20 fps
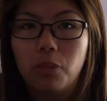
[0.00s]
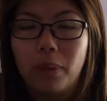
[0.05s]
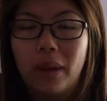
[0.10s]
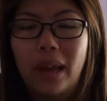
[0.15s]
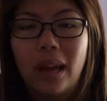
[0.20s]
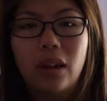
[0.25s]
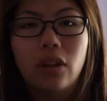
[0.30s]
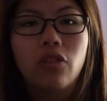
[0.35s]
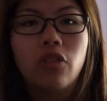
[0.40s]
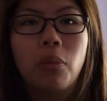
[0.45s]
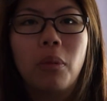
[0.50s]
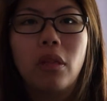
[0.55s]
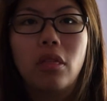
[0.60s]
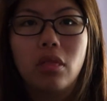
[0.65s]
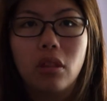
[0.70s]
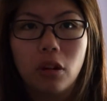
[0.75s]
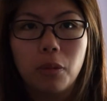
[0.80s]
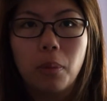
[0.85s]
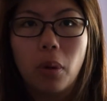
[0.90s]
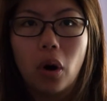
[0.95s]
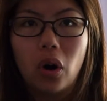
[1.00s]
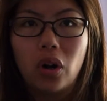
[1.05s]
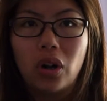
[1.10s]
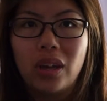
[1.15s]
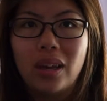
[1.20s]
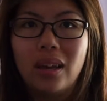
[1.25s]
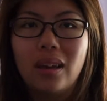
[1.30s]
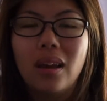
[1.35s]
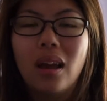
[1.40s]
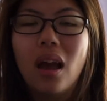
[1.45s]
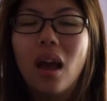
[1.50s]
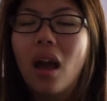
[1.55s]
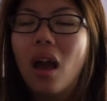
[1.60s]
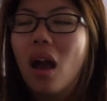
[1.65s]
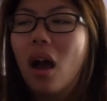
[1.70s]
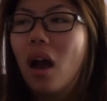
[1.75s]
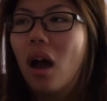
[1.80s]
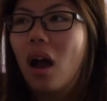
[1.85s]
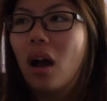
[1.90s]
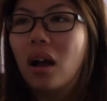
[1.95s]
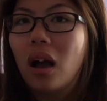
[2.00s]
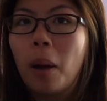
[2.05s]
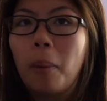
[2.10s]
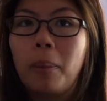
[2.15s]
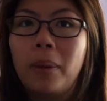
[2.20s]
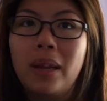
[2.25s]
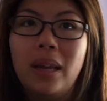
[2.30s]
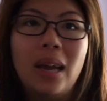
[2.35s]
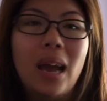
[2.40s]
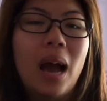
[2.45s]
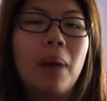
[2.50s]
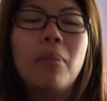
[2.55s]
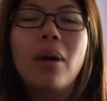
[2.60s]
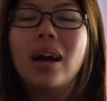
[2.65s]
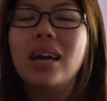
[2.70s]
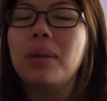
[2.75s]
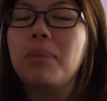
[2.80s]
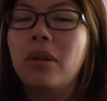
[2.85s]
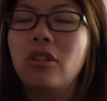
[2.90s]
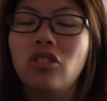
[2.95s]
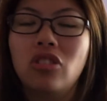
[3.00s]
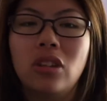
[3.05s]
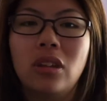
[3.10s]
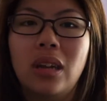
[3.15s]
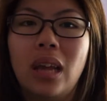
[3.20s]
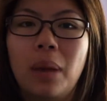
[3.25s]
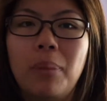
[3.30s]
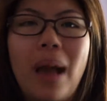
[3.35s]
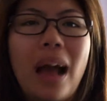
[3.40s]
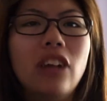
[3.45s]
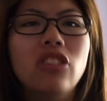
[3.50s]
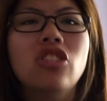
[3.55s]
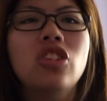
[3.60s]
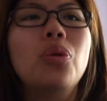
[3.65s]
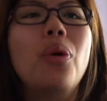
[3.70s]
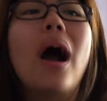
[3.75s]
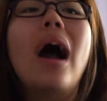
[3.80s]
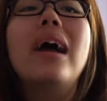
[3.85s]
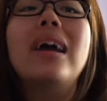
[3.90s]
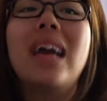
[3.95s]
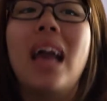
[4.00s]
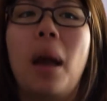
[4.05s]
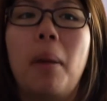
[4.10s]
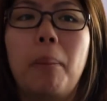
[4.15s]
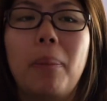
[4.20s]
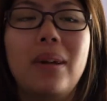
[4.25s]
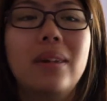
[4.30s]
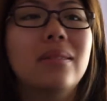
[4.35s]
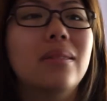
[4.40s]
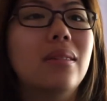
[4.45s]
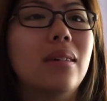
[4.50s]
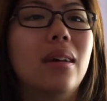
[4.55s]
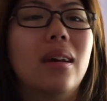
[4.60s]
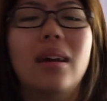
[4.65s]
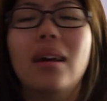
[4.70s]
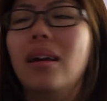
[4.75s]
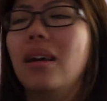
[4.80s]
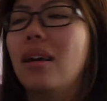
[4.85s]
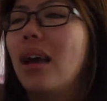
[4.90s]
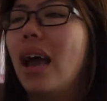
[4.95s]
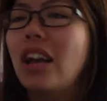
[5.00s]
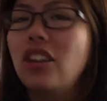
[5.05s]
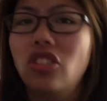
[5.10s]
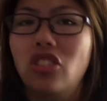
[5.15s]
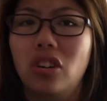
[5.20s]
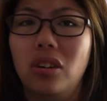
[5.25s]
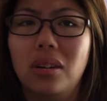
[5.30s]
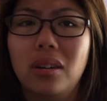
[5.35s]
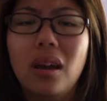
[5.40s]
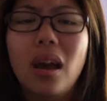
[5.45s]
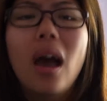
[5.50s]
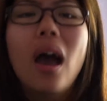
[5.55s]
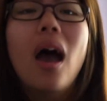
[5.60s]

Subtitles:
band from a third party company. I'm not going to mention the name. Actually, no, I am, because I should.